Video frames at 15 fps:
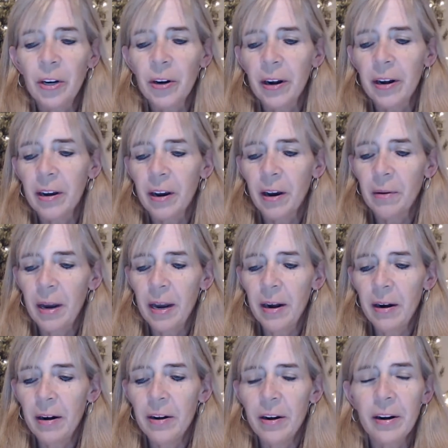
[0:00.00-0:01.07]
You're going to go
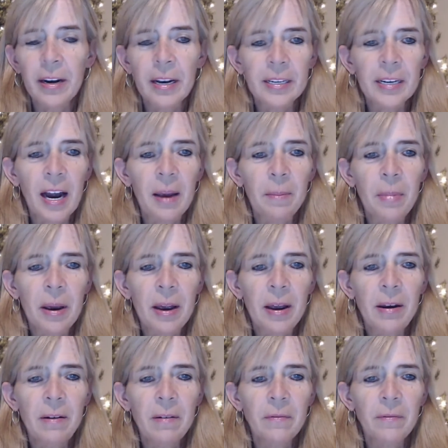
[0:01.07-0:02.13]
here, you're going to type
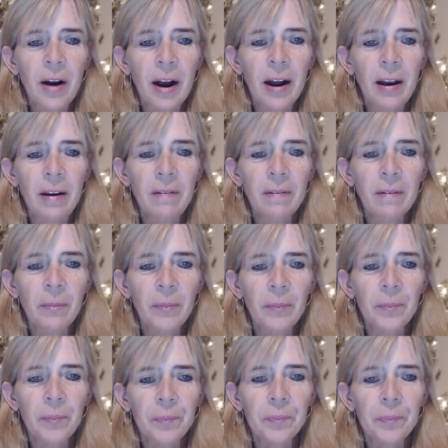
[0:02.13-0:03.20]
in
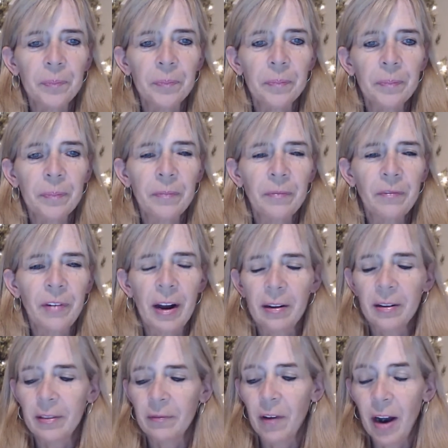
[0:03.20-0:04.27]

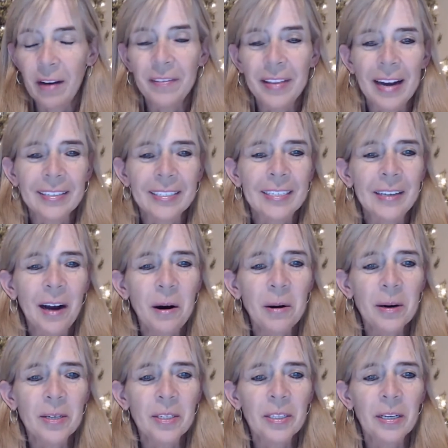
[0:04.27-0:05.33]

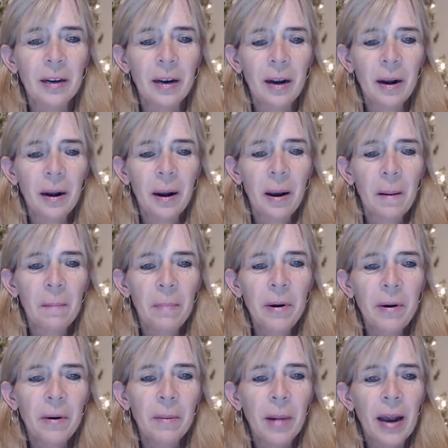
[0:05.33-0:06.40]
$5,000.
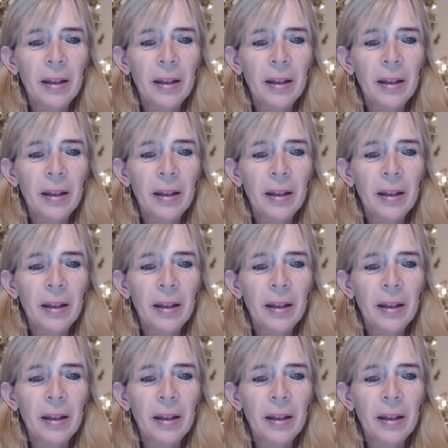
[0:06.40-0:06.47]
Boom.